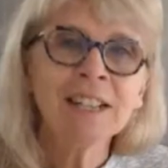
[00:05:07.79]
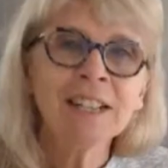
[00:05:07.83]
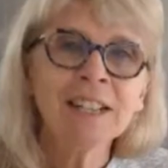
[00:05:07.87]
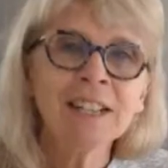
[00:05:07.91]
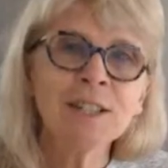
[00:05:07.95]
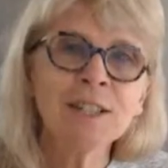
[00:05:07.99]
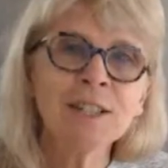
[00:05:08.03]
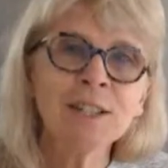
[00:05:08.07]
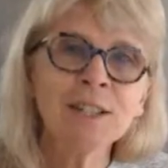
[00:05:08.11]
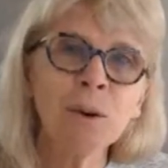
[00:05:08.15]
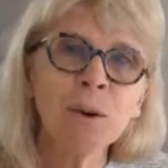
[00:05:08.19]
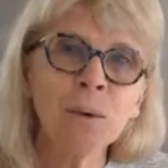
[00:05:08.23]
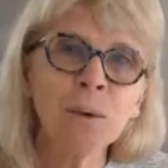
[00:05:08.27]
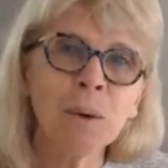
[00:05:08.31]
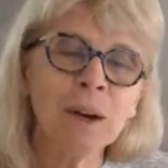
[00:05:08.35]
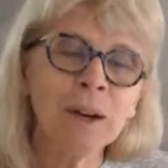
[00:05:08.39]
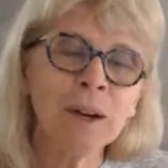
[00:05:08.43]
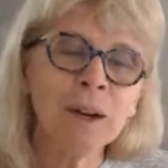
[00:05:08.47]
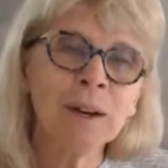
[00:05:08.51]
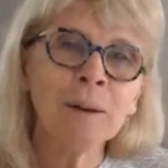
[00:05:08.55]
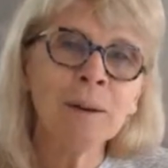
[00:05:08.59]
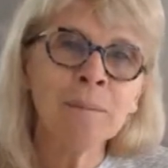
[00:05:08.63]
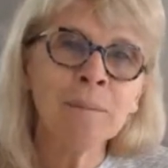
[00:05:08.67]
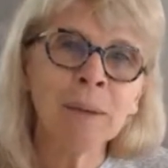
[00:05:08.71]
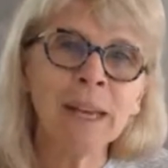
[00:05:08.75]
So
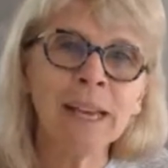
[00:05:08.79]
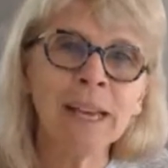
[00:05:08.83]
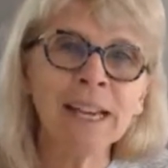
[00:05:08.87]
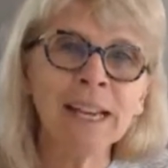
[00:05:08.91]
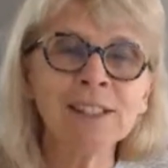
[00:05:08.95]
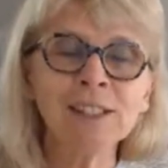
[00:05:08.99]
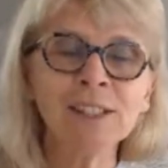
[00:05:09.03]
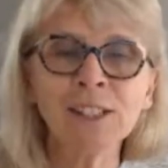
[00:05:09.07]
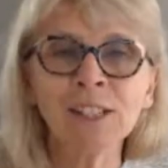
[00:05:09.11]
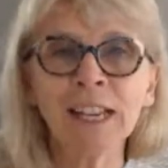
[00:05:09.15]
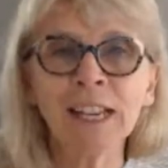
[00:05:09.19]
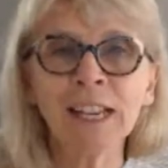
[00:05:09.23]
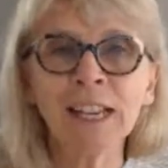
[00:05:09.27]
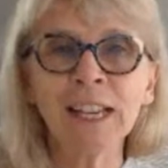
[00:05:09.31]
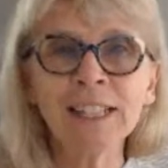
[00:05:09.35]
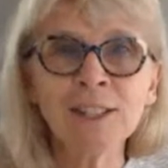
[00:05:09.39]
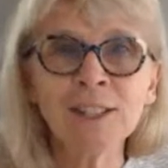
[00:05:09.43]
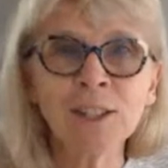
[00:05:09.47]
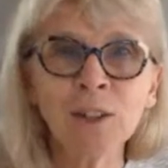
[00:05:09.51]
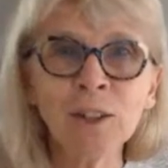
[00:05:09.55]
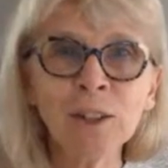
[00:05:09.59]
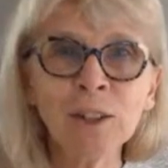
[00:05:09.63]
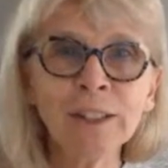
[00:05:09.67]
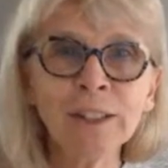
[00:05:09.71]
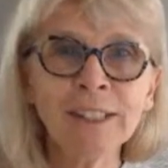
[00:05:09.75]
it's
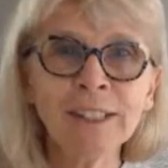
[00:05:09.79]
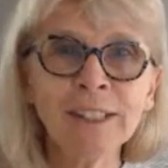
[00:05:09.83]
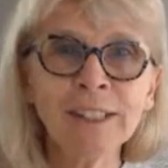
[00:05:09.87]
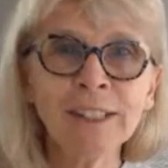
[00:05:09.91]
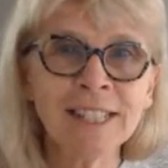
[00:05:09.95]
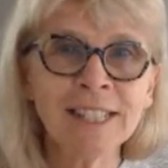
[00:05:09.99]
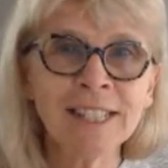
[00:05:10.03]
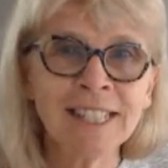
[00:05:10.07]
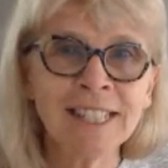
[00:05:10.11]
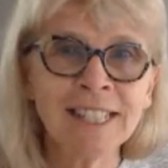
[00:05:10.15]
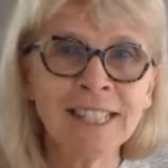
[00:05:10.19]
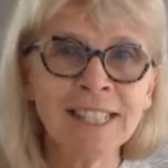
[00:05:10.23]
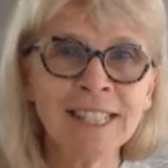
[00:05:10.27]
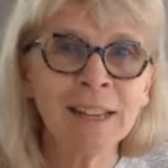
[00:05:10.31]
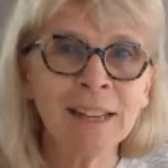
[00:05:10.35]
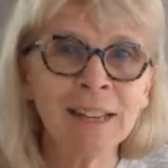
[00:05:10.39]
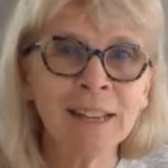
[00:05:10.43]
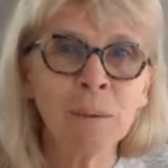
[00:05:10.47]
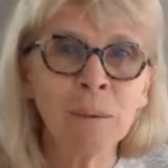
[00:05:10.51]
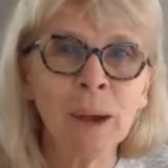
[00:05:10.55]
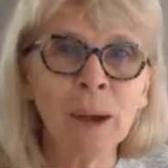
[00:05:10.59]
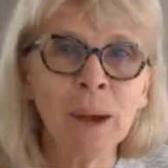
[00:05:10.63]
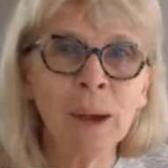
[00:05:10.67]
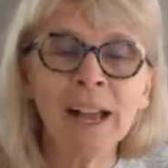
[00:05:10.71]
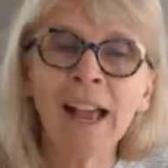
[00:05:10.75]
good to see
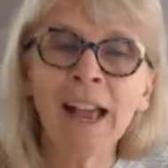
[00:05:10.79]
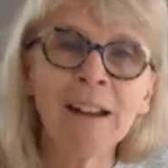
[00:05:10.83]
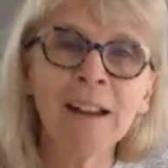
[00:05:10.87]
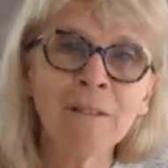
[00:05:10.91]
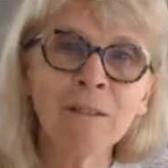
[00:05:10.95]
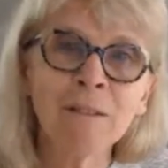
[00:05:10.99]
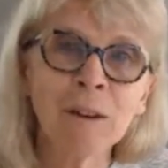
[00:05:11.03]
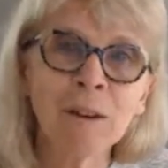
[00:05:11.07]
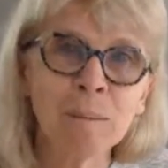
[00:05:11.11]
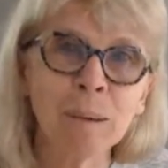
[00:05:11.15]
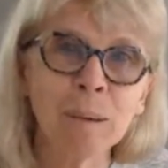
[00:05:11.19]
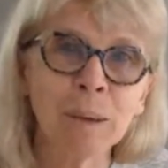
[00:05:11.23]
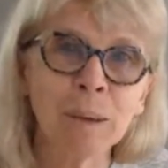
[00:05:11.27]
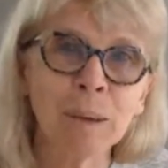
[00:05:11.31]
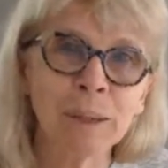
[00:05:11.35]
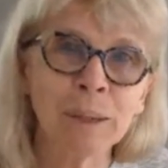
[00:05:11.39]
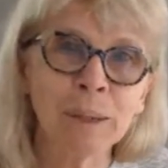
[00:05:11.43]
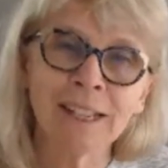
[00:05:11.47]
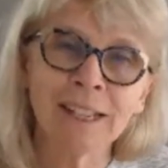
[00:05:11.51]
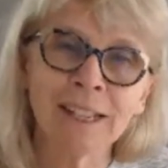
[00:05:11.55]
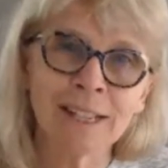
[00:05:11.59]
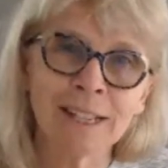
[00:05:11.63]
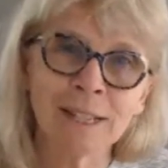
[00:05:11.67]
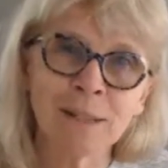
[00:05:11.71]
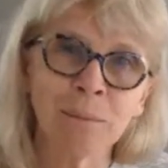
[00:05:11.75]
where
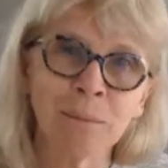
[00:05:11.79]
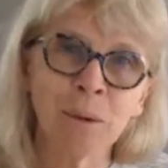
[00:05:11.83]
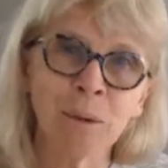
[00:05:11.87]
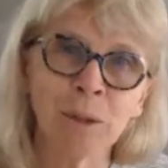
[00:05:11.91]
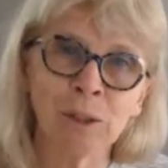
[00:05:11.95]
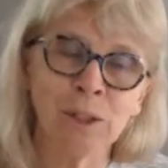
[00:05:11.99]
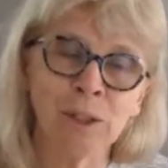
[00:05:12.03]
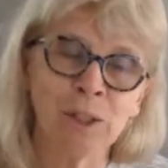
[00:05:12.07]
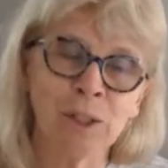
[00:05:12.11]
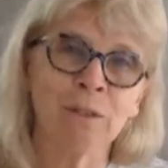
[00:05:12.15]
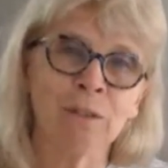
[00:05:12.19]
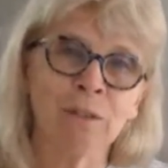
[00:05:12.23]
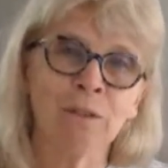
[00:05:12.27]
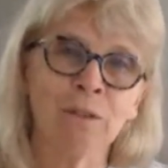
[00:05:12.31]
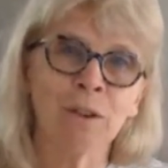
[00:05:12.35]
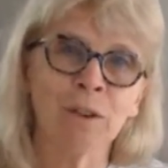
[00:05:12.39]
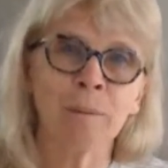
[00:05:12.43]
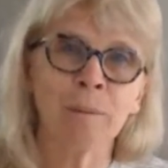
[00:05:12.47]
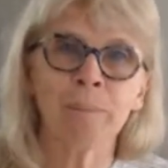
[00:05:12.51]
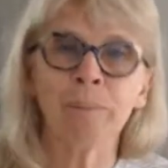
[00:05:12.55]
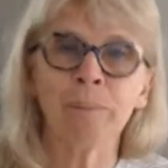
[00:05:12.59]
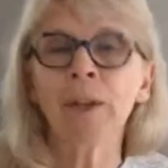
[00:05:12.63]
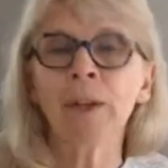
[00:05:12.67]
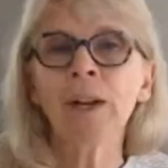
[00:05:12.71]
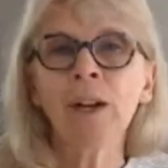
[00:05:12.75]
everybody is watching
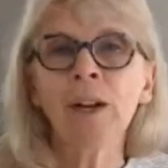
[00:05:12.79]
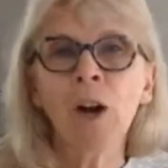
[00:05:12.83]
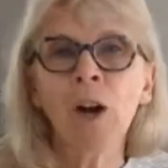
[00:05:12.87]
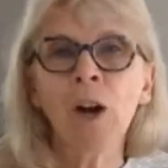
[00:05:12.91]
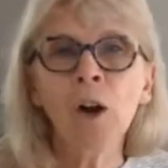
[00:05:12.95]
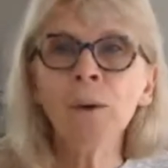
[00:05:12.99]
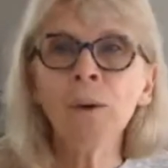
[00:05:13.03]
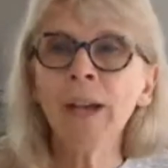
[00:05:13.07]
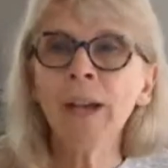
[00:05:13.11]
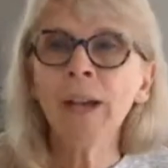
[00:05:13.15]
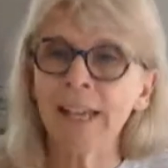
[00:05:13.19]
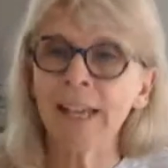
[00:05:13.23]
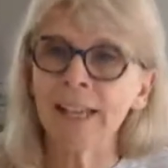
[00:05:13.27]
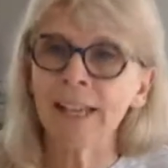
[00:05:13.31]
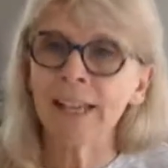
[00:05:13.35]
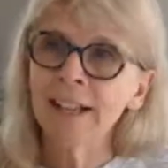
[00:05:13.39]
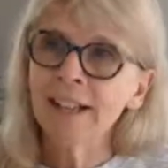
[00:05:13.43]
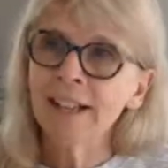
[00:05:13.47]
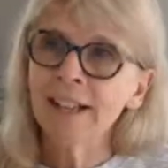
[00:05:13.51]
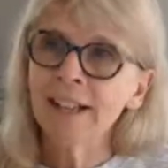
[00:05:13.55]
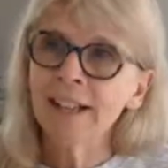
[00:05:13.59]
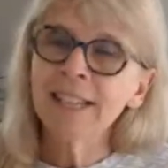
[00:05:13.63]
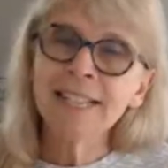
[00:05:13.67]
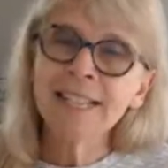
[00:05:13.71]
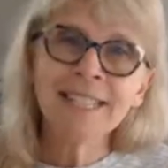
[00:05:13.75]
from. Okay,
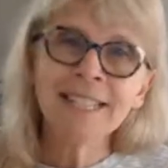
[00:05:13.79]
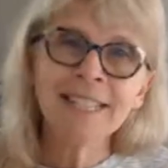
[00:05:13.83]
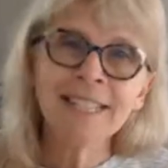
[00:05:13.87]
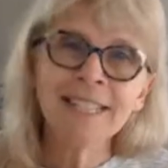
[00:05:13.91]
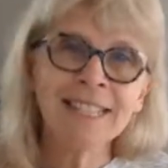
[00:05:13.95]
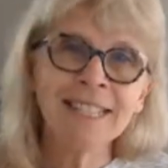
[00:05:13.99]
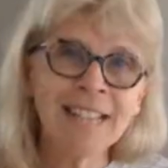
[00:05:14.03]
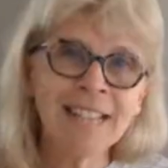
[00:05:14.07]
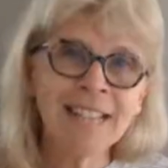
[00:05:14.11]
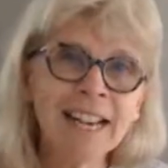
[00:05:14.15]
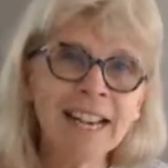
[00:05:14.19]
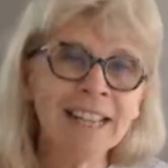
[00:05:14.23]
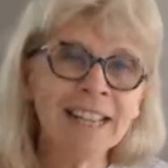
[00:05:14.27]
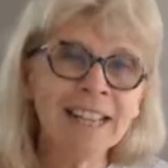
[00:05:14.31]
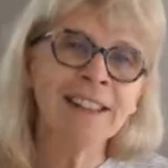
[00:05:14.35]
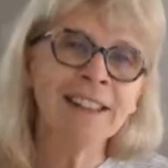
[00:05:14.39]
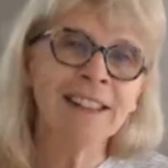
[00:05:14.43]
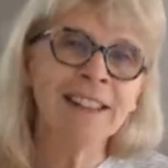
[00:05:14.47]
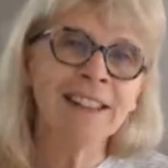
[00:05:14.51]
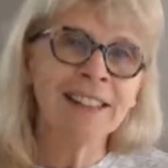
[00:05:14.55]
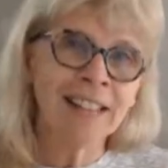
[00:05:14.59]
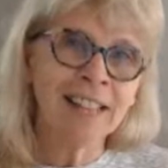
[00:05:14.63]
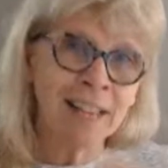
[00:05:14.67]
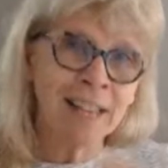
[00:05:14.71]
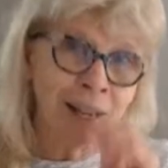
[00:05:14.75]
the
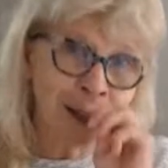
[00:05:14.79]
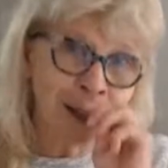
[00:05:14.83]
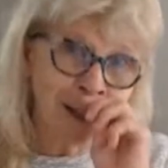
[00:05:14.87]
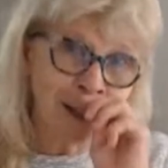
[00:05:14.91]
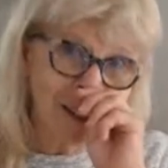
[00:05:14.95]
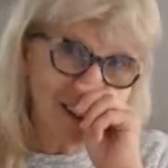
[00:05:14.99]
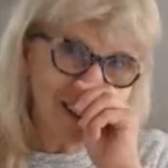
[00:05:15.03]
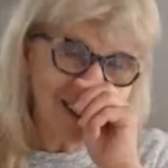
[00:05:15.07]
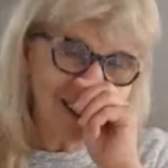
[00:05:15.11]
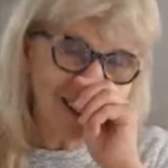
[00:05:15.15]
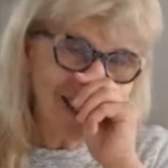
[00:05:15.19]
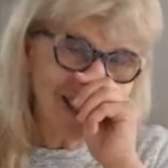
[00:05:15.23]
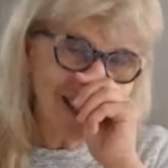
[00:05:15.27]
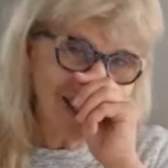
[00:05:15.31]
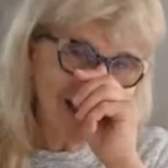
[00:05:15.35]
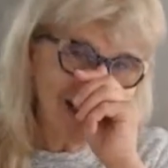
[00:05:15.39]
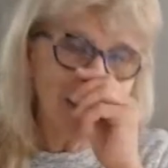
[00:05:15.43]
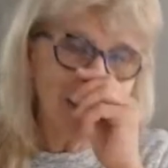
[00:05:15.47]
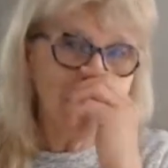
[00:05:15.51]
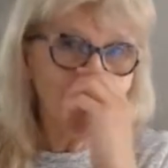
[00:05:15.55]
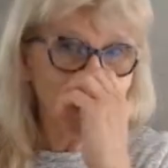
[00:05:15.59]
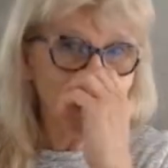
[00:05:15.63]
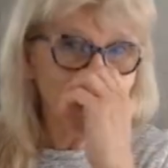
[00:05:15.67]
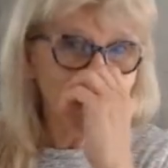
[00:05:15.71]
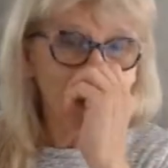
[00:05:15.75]
second thing that I
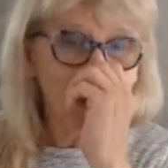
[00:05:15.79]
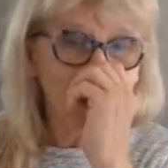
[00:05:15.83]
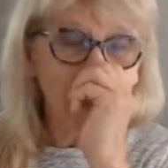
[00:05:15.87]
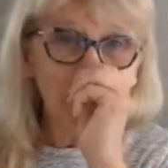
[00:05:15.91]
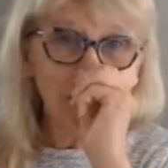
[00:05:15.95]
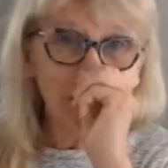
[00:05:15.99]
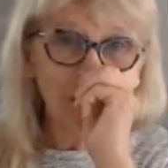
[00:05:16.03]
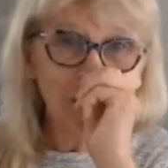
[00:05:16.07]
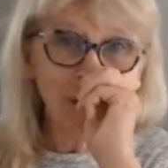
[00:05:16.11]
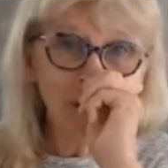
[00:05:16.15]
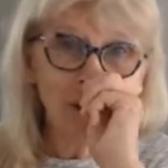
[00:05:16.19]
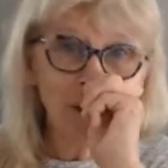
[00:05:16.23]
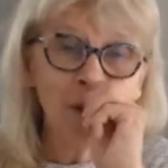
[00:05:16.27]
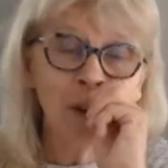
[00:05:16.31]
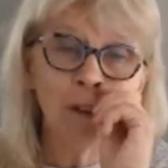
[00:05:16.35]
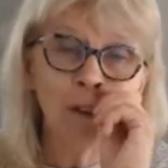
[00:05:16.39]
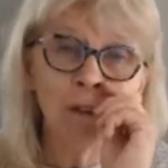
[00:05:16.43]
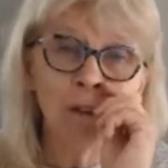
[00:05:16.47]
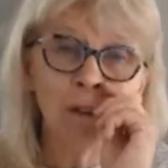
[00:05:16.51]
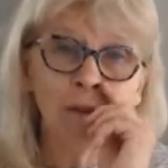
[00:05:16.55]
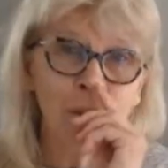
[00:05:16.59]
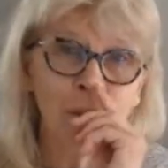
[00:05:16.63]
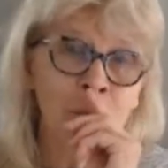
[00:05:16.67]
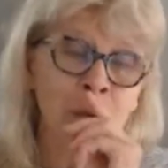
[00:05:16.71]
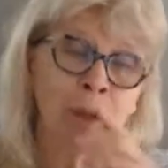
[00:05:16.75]
would love to know
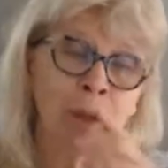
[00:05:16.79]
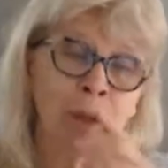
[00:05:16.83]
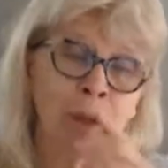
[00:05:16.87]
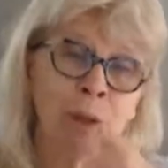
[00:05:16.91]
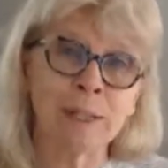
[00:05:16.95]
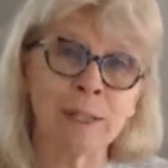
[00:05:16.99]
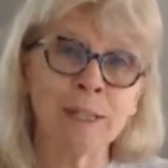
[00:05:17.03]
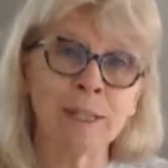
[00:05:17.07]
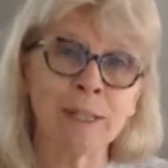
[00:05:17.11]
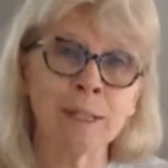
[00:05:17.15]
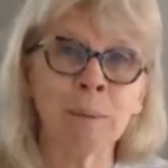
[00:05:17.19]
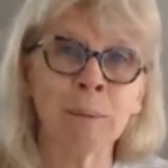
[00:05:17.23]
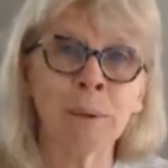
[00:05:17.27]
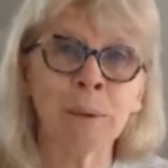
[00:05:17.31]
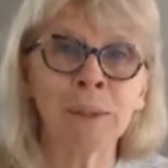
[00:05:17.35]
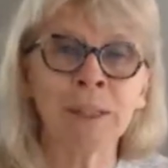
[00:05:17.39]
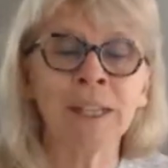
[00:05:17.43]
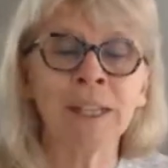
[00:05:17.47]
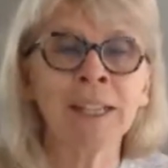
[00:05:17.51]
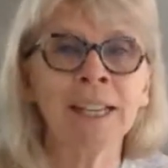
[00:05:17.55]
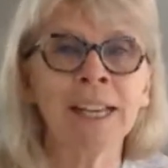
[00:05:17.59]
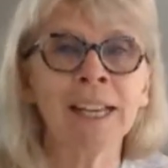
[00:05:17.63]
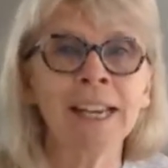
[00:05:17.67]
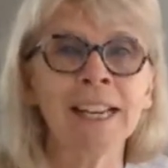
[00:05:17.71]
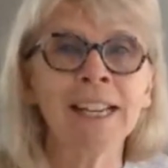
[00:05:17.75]
from you this
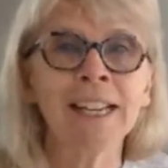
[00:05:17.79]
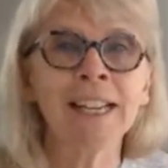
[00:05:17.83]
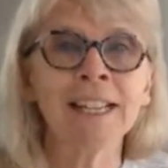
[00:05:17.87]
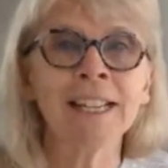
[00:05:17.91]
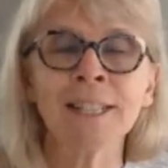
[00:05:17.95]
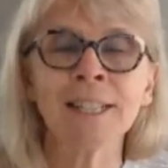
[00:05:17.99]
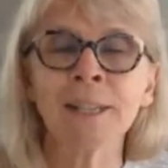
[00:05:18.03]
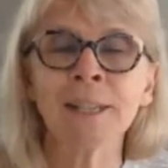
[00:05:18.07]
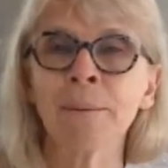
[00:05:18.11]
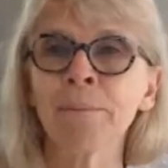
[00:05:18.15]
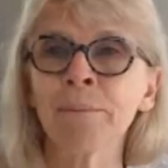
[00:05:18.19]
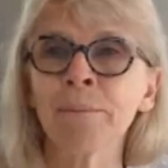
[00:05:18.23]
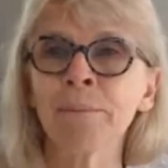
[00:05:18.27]
morning is,